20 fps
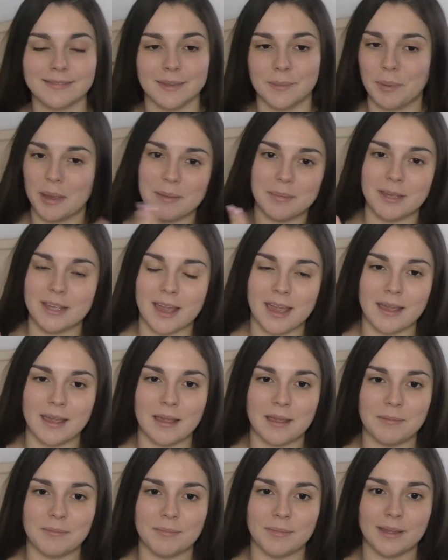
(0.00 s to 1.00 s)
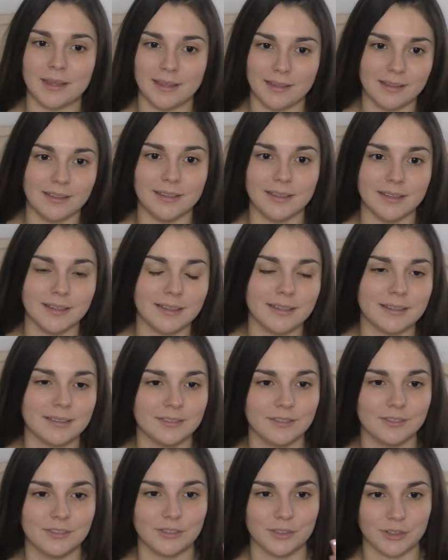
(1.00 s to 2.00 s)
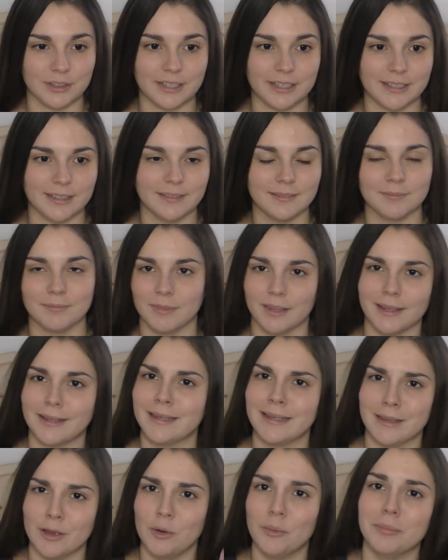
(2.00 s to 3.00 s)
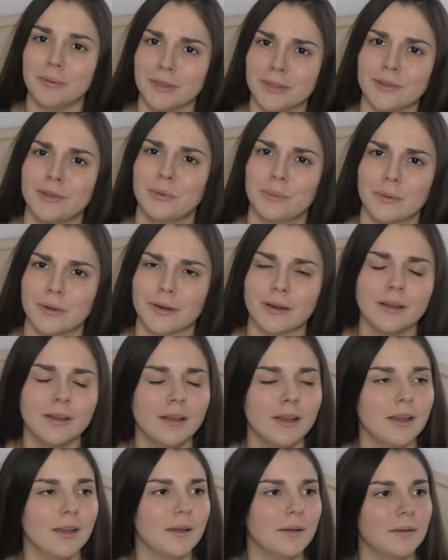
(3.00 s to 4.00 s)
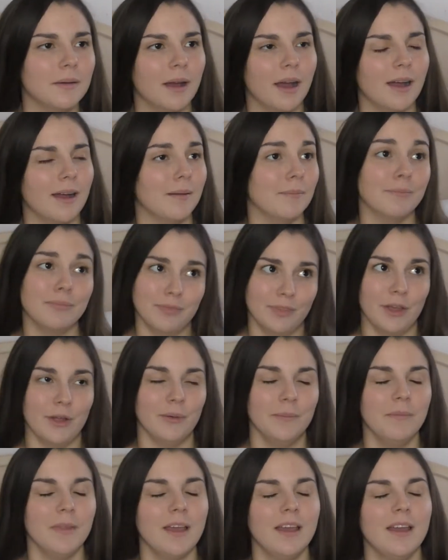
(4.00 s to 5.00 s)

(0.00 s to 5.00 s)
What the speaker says: The baby came in during it, like he opened the door. No.